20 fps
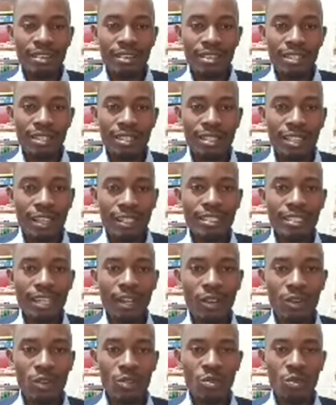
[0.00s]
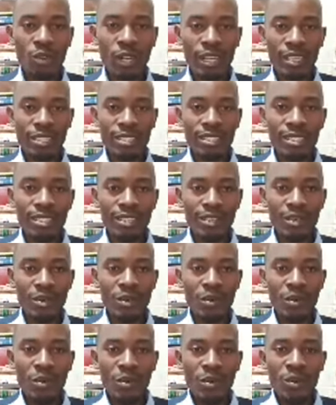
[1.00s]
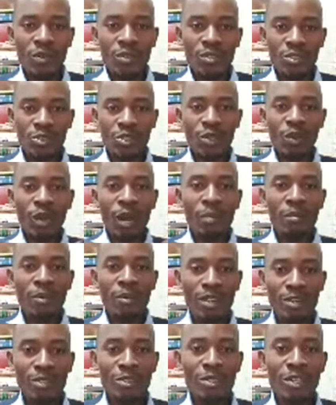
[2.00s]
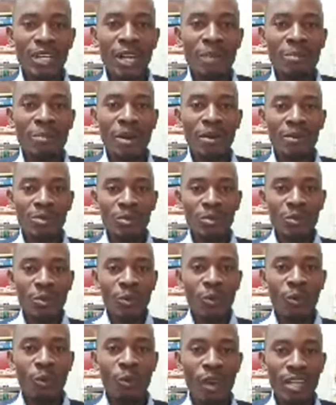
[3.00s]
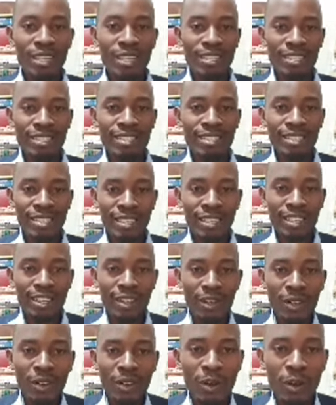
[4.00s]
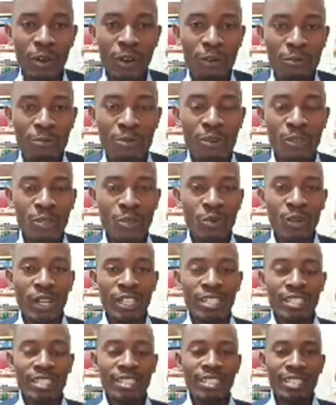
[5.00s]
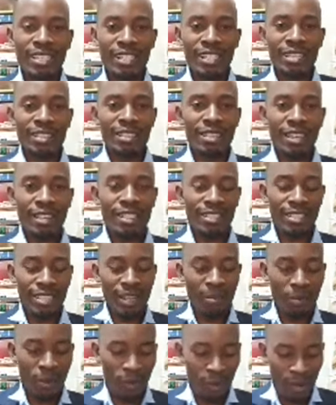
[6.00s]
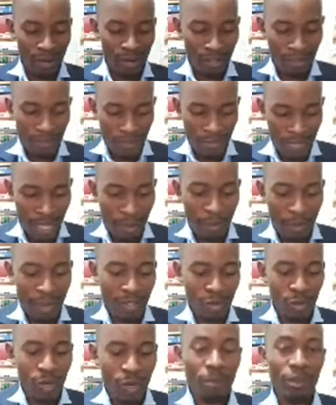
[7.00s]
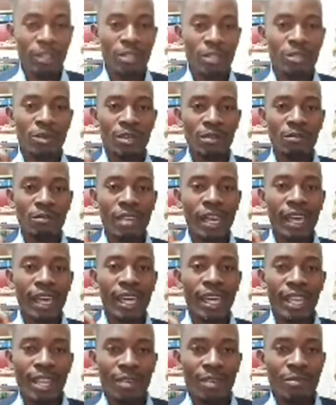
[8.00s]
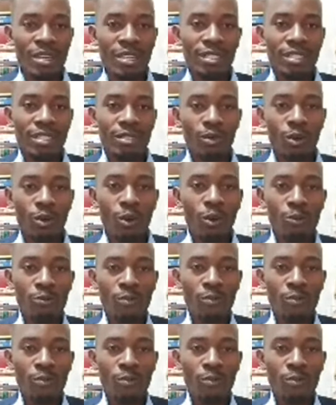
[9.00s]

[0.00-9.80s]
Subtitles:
that's a contract. So I'm going to talk about what is law of contract. That is number one. Number two, I'm going to give the elements of